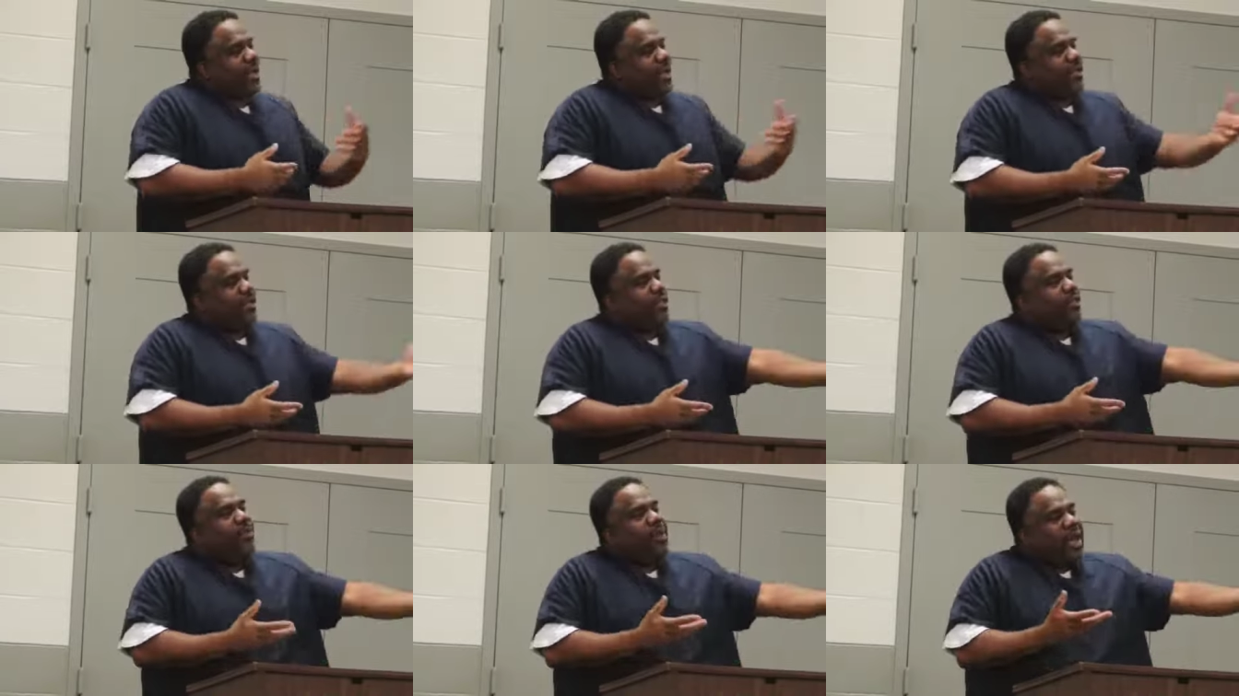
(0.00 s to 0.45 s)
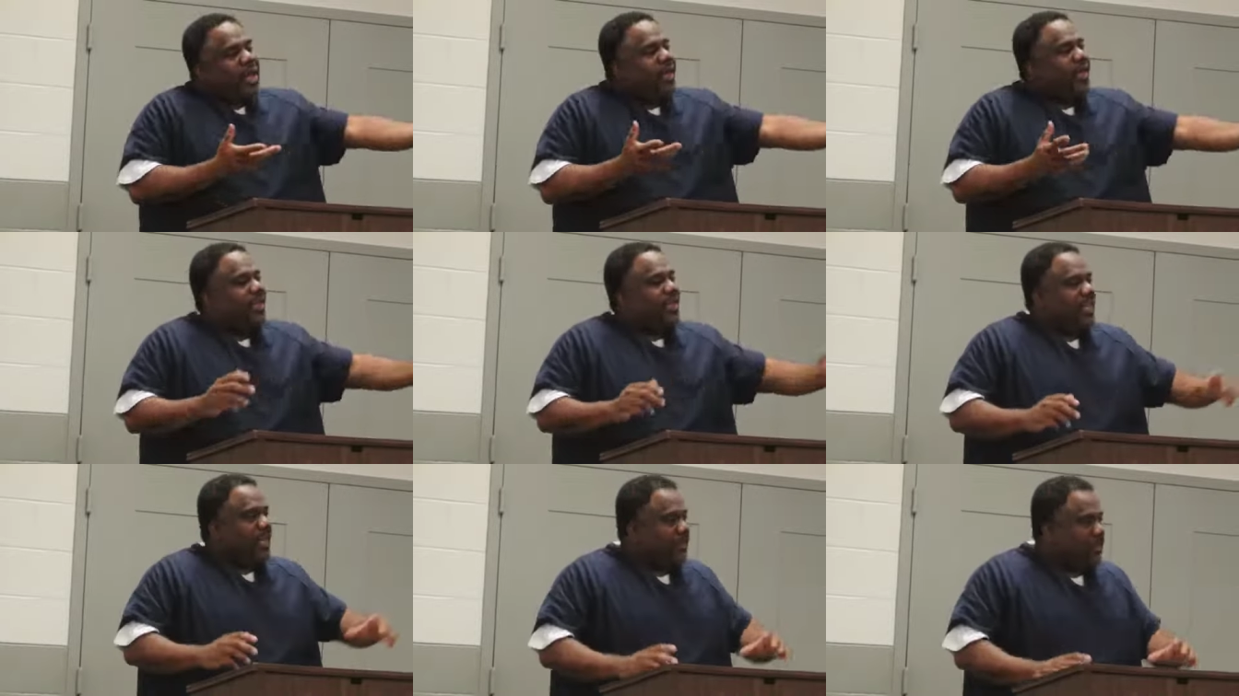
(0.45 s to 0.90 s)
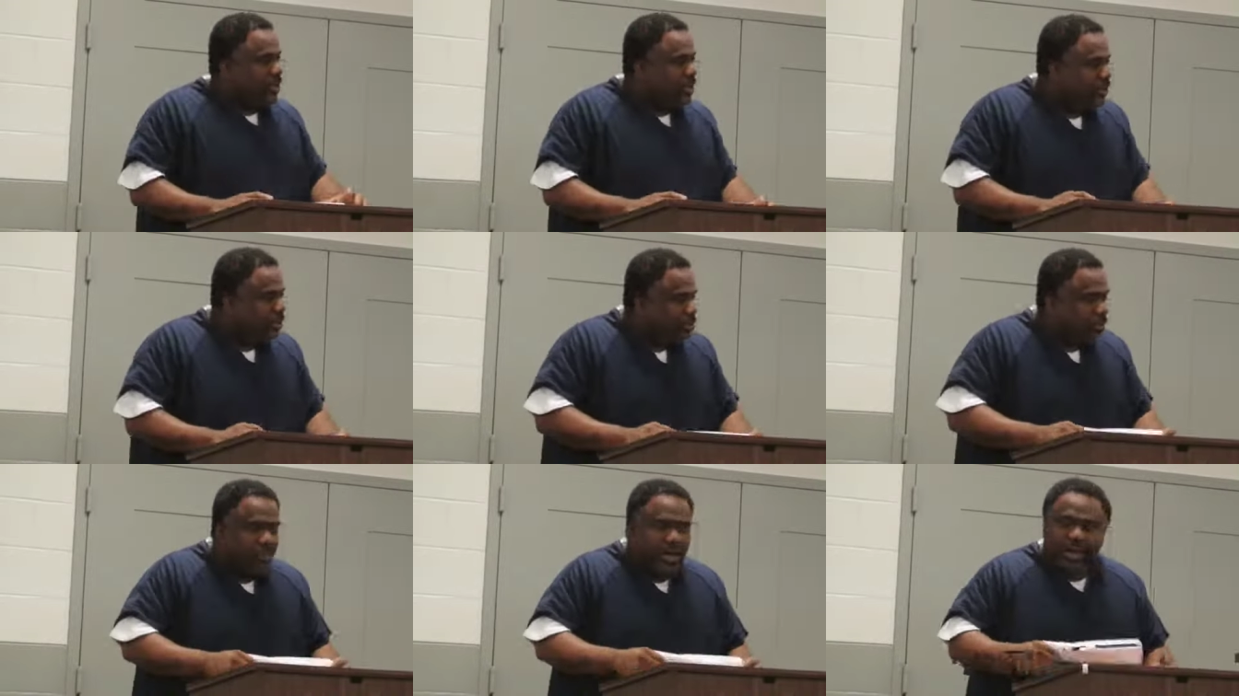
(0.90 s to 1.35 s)
somebody else gave me some
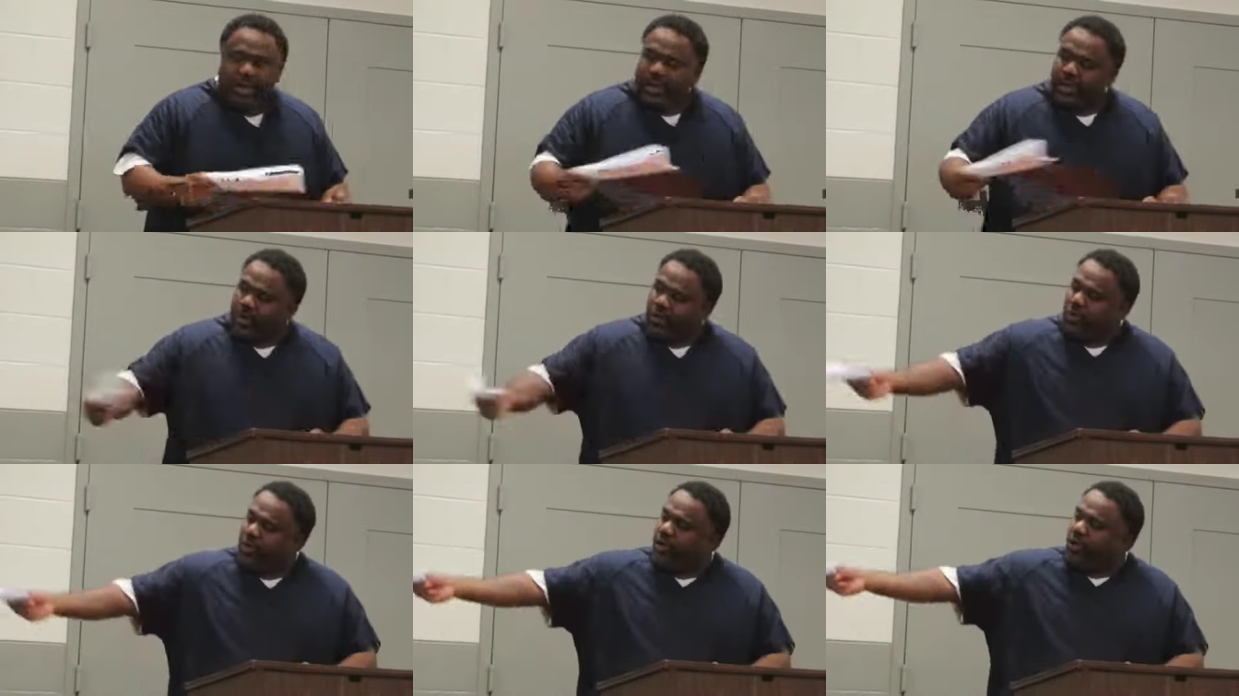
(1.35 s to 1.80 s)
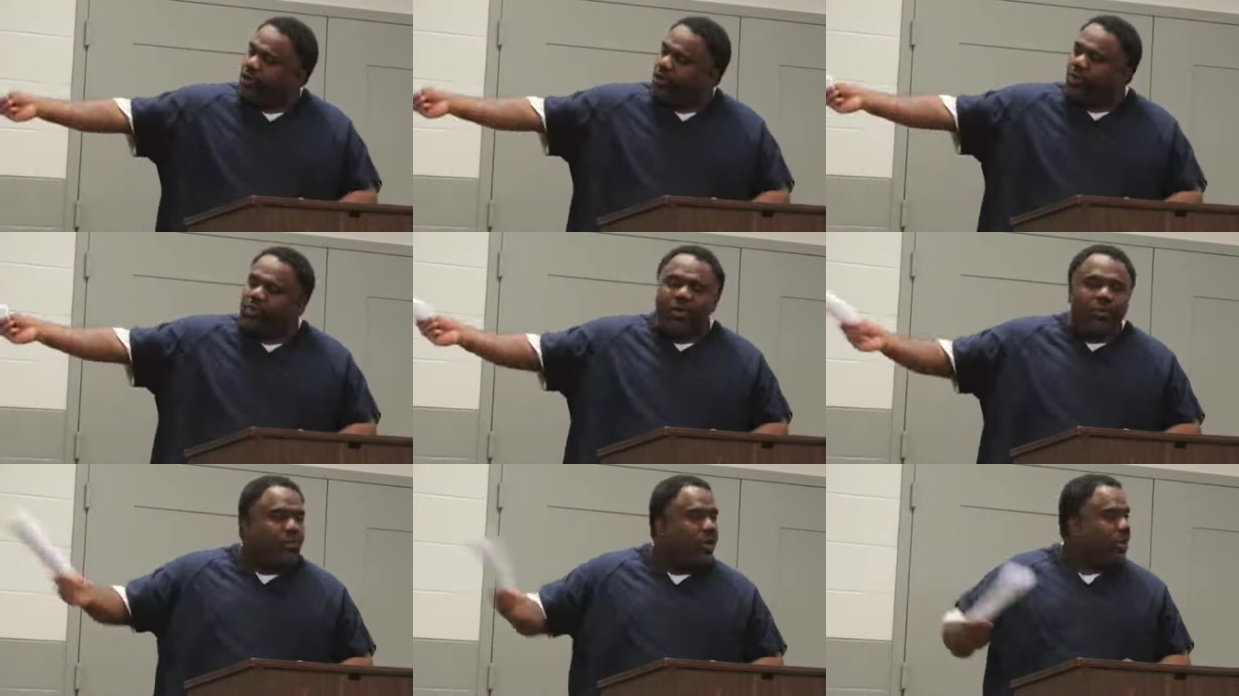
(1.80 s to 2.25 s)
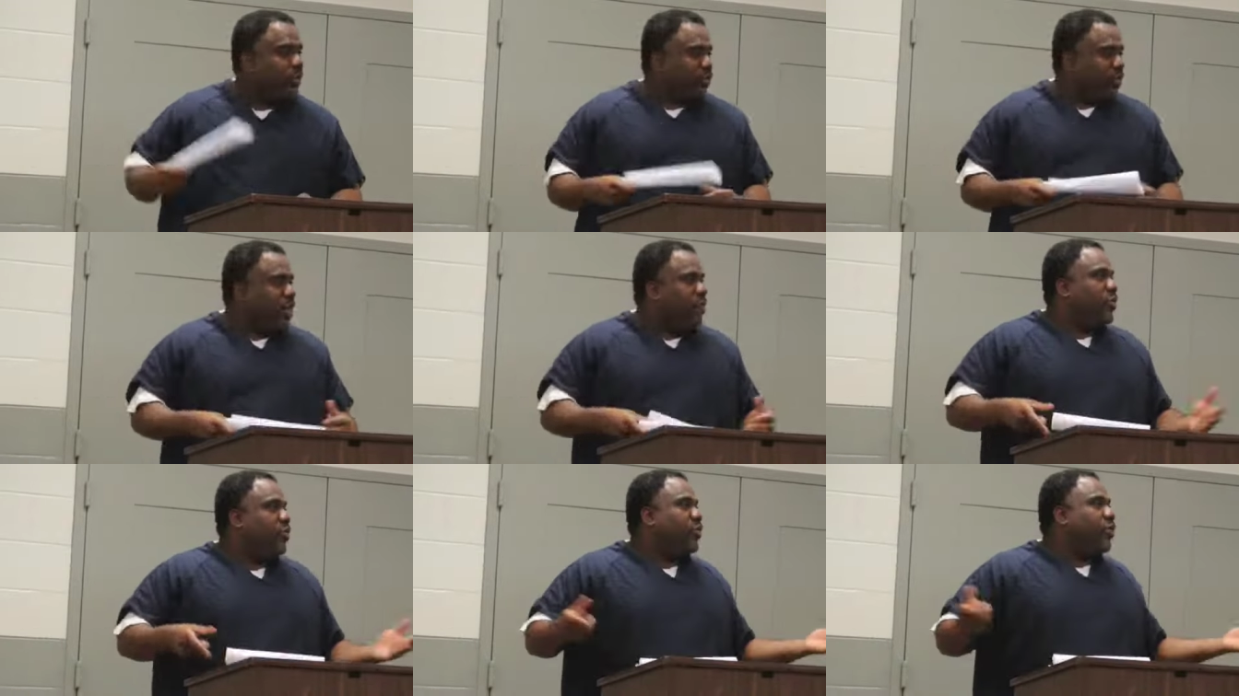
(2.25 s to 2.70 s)
more money. Go in the store. But where am
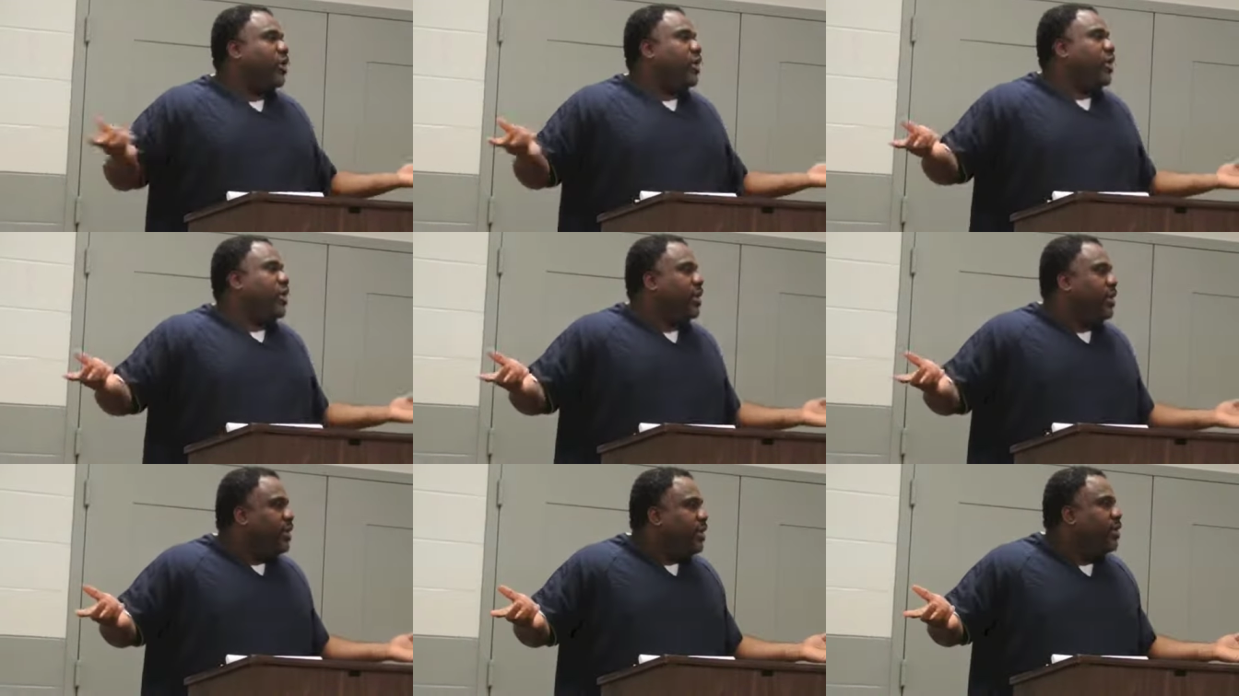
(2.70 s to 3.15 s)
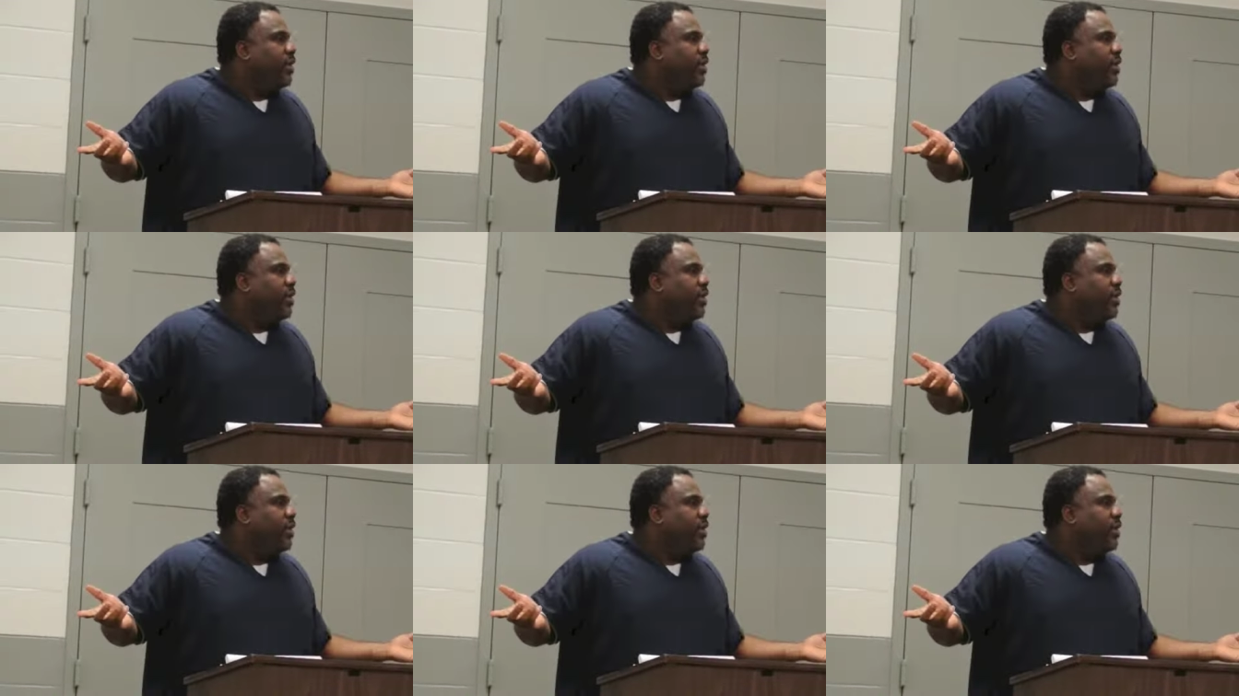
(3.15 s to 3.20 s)
I gonna put it?